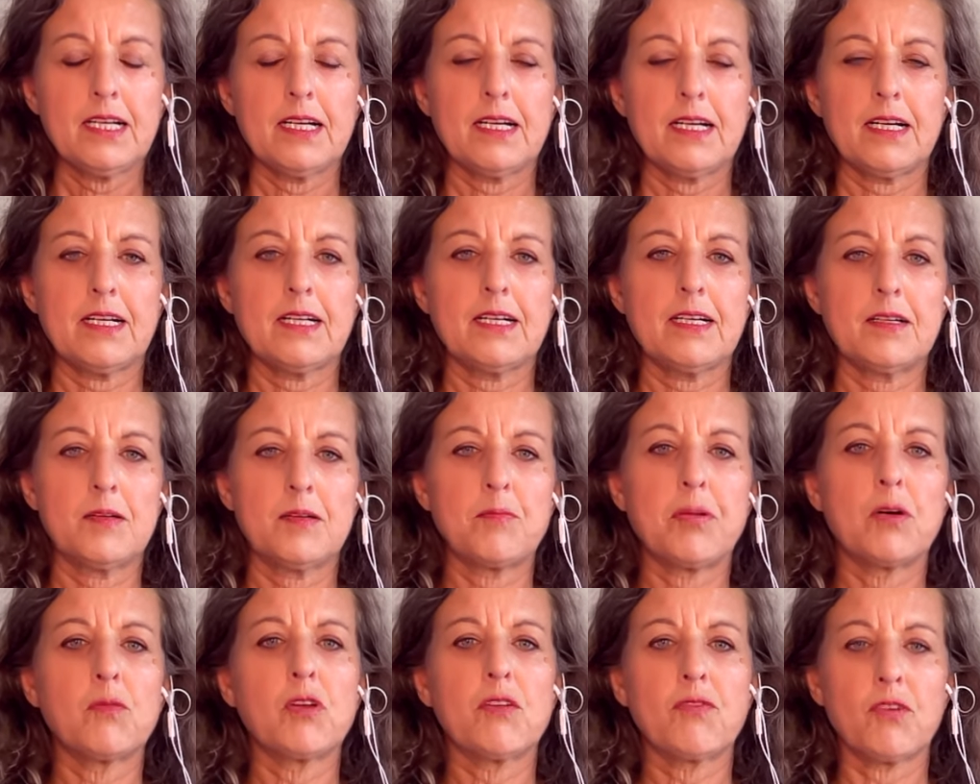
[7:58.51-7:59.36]

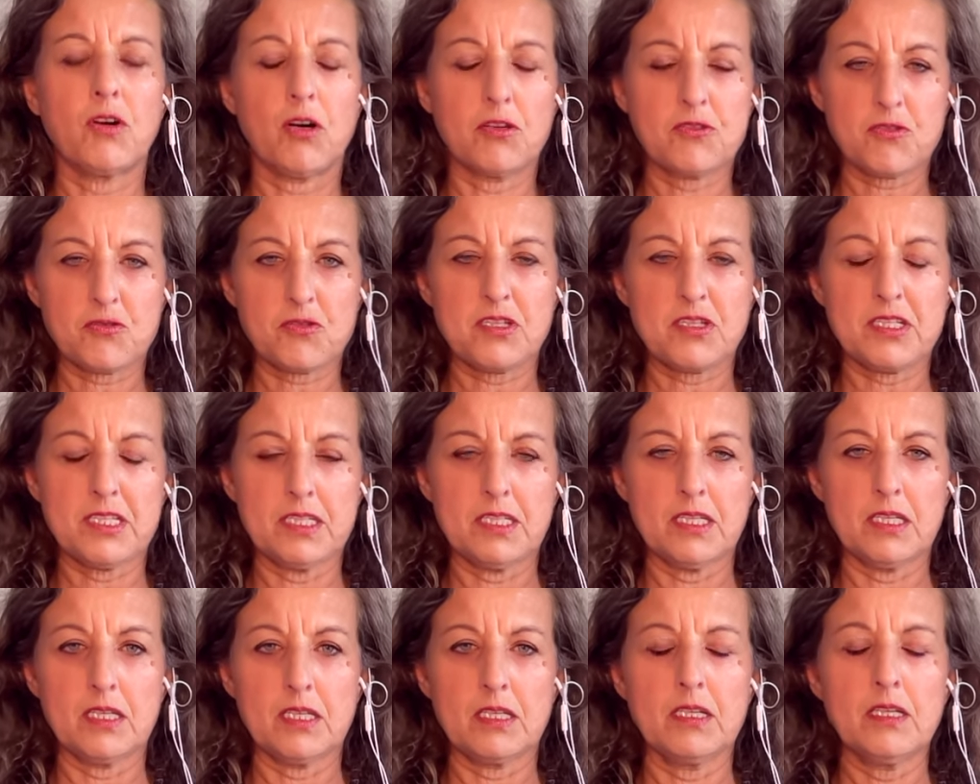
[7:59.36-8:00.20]
But we've also
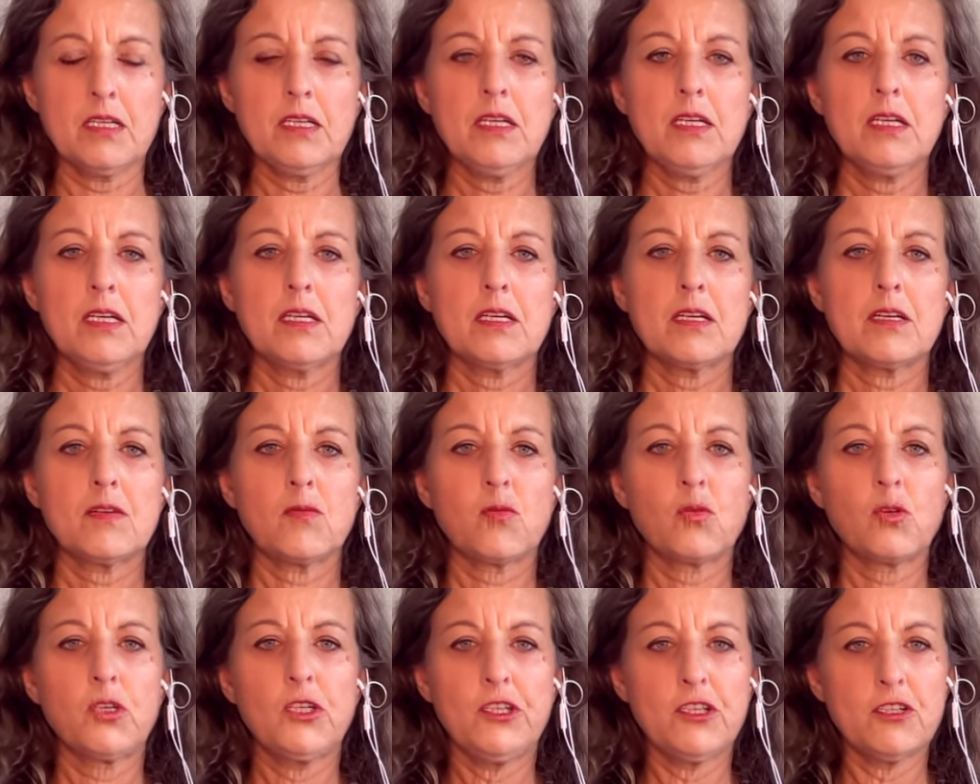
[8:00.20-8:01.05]
seen
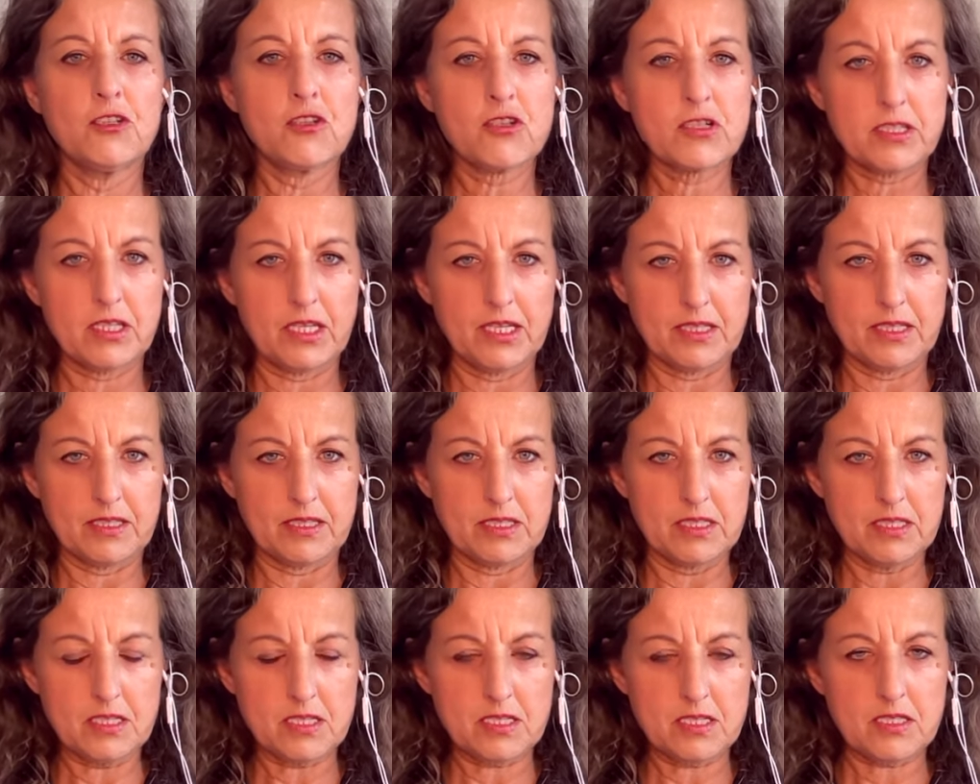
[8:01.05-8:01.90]
years like
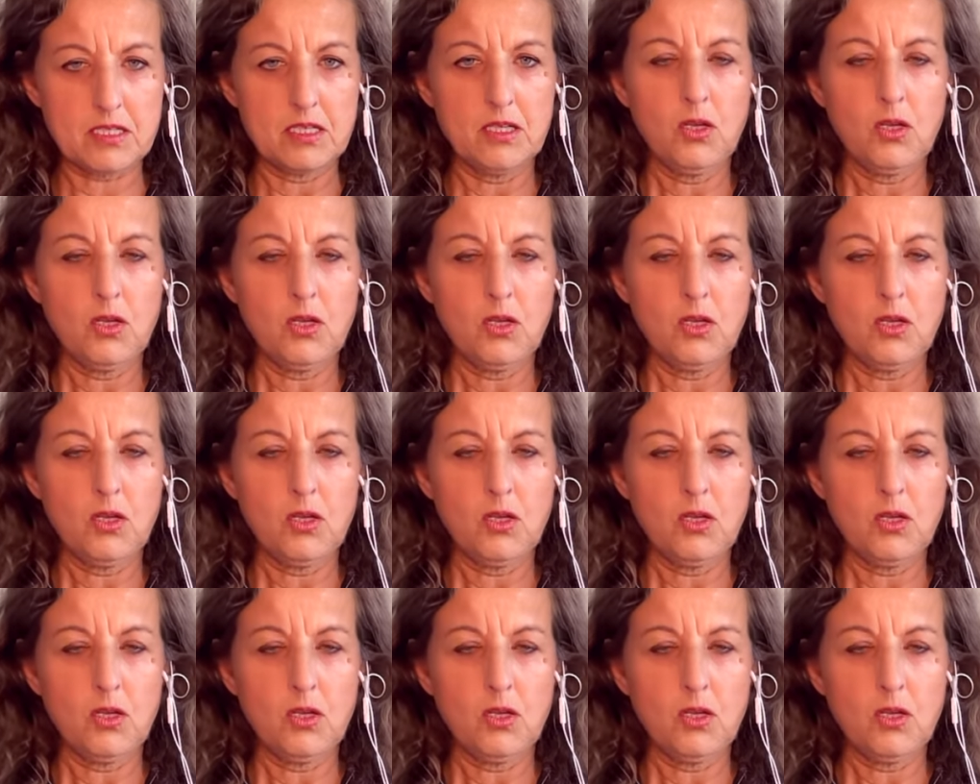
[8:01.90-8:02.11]
this